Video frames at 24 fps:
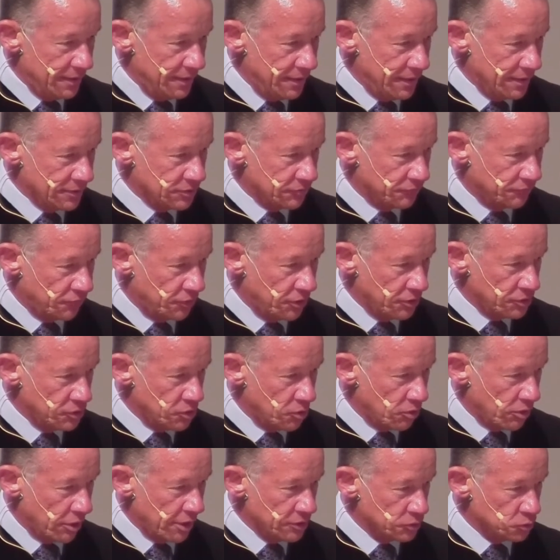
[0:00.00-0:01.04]
at the front
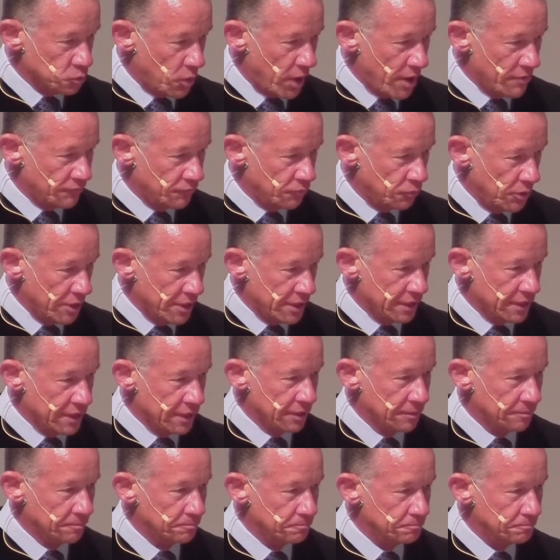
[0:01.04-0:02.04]
door, his wife greeted him,